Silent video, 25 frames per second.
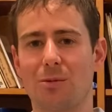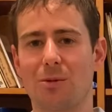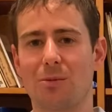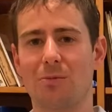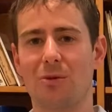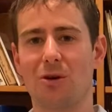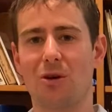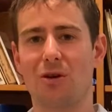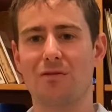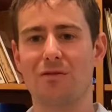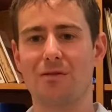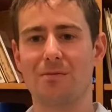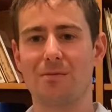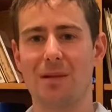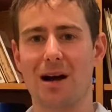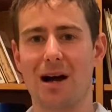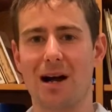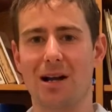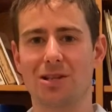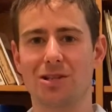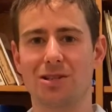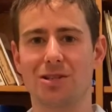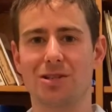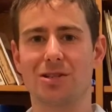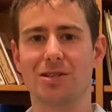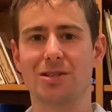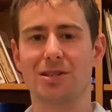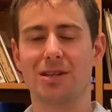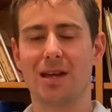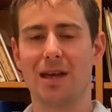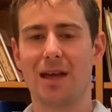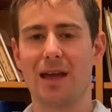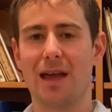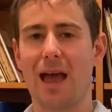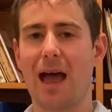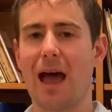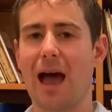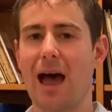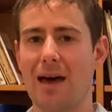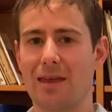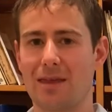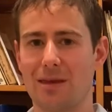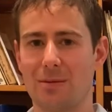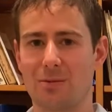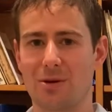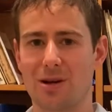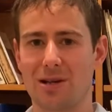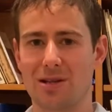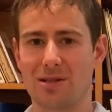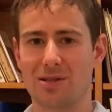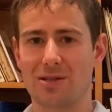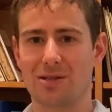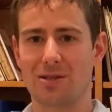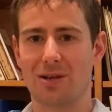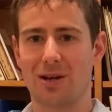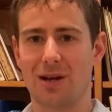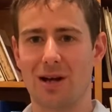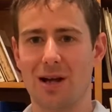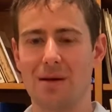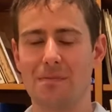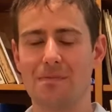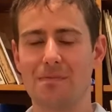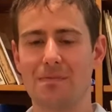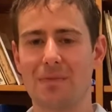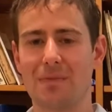profit margins at the present time,